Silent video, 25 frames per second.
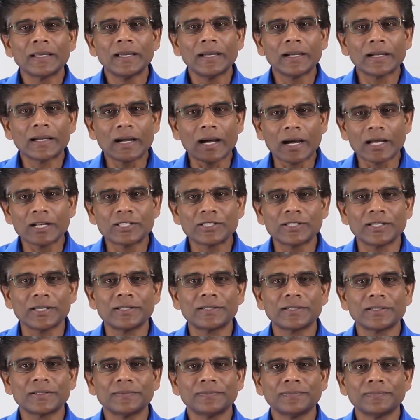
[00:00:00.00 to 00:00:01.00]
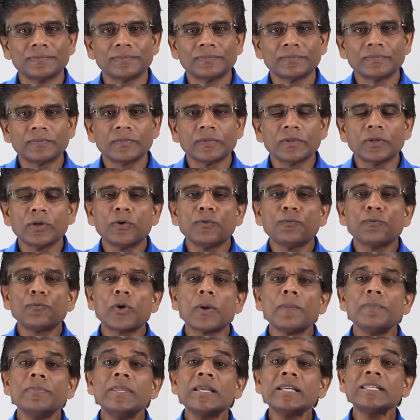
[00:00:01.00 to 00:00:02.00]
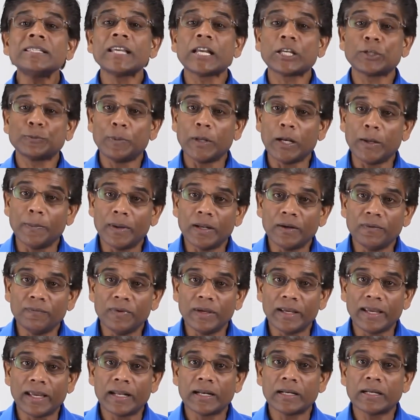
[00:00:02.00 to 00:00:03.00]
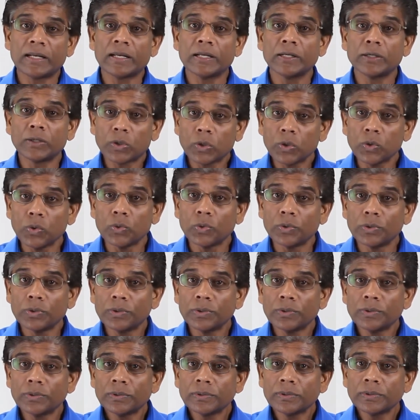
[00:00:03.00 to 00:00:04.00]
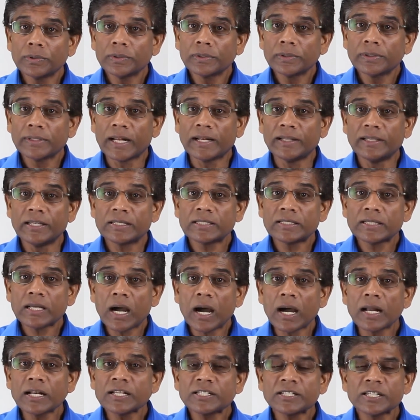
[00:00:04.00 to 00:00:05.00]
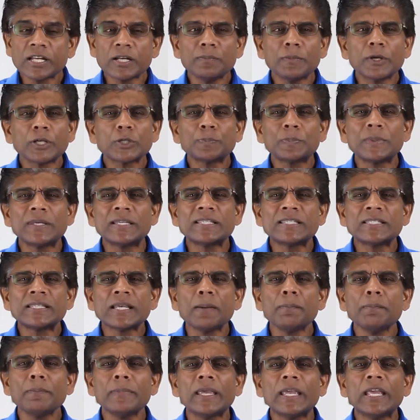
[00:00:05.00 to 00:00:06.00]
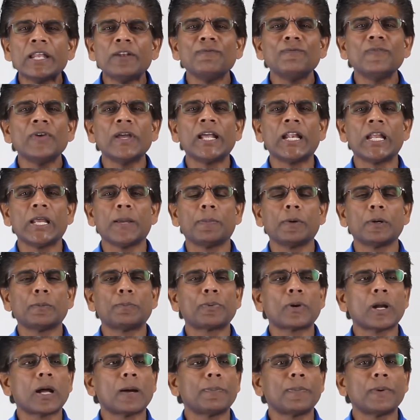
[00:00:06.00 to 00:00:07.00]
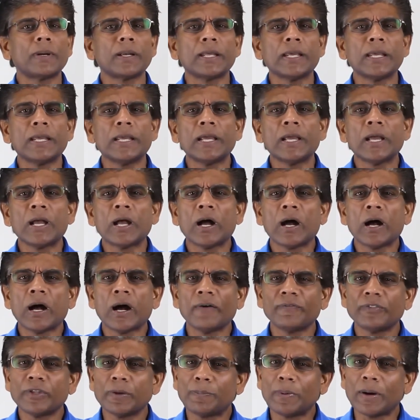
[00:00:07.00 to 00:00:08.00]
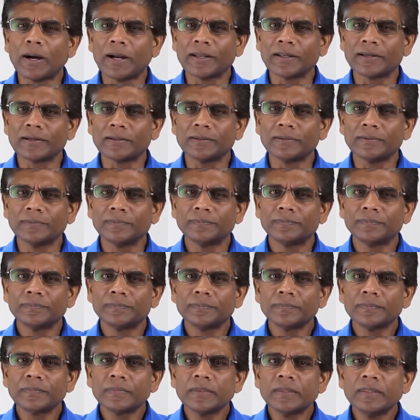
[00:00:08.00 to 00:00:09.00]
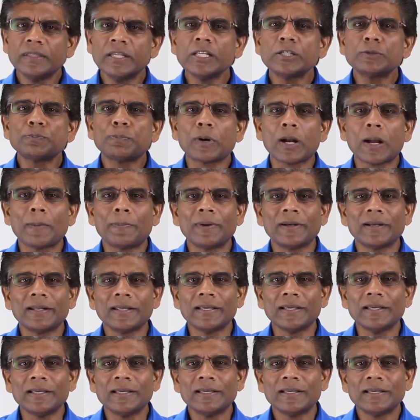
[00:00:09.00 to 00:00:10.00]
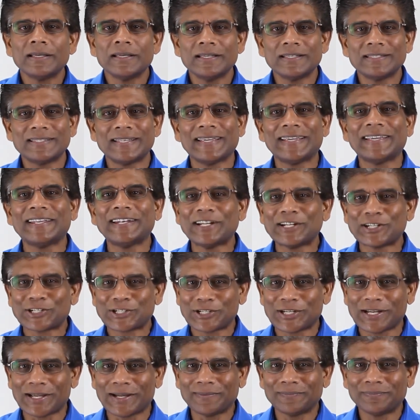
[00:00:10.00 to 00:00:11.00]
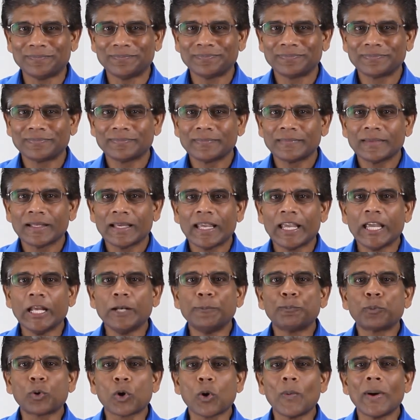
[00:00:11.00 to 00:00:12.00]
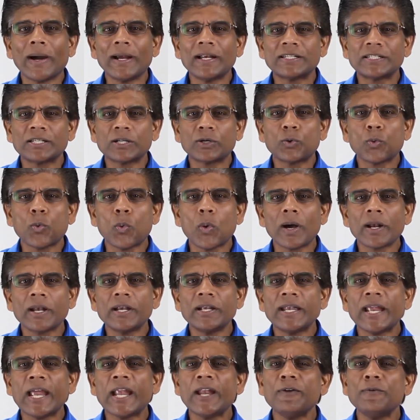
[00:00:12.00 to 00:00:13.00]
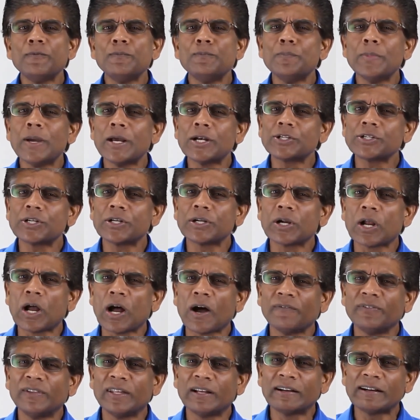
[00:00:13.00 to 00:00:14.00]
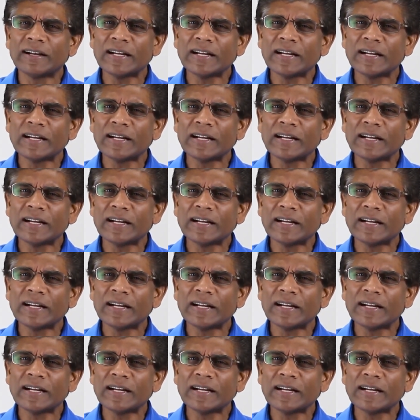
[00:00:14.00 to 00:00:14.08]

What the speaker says: a constant. From this experiment, we can conclude that this constant must be some invariable property of the particle. This property is the inertia. It provides a quantitative measure of the